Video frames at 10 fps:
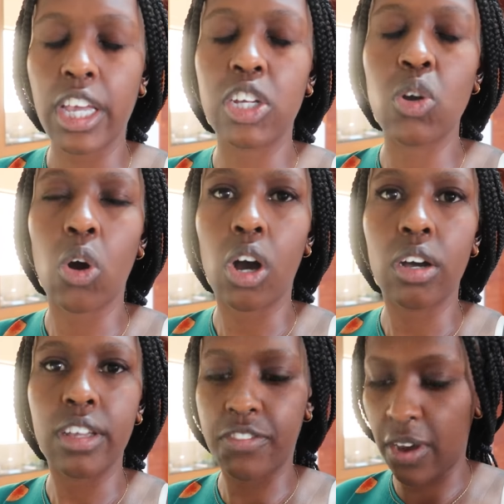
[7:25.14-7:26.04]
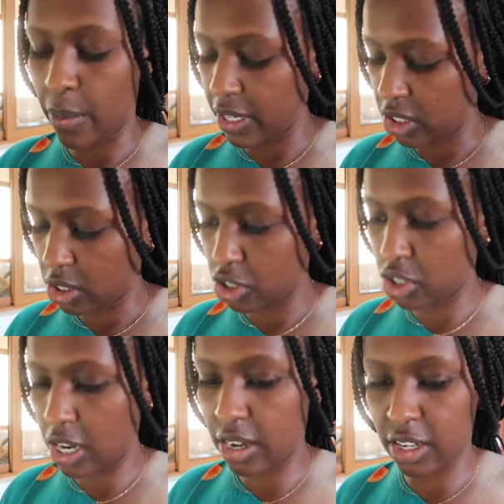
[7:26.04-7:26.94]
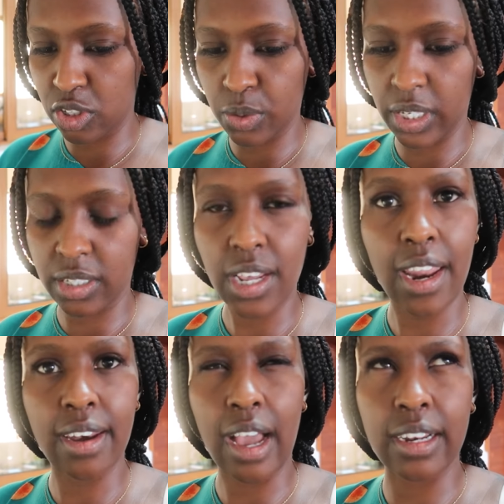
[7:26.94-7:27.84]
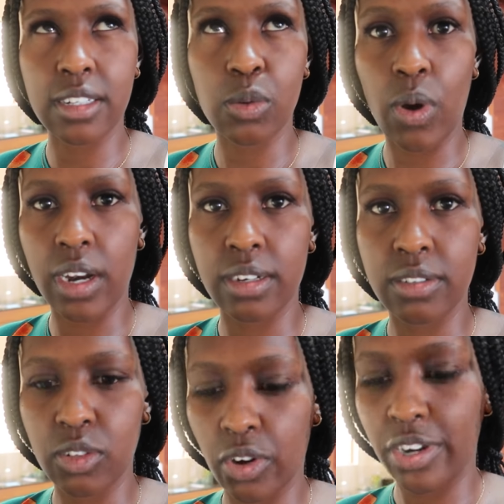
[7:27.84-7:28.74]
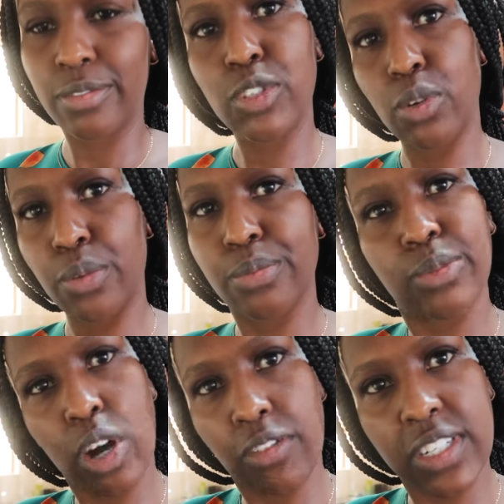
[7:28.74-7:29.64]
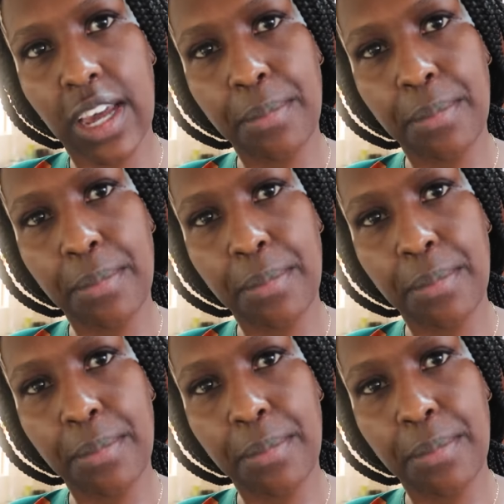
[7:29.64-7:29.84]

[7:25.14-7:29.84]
ignore. If I want the sugar, I'll do it at one. So coffee